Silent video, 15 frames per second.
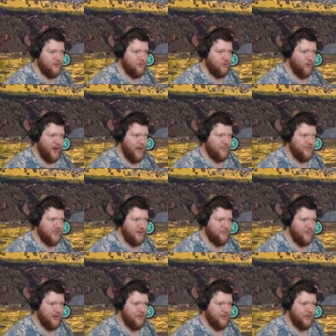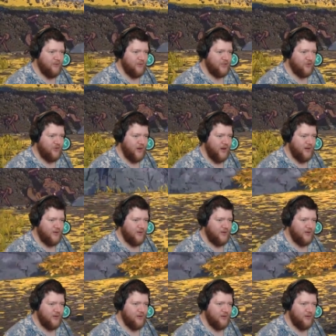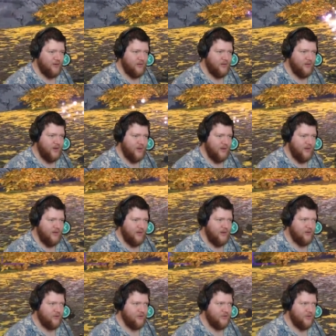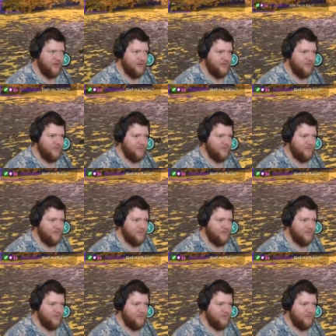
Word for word: grab something and then retract. Okay, interesting.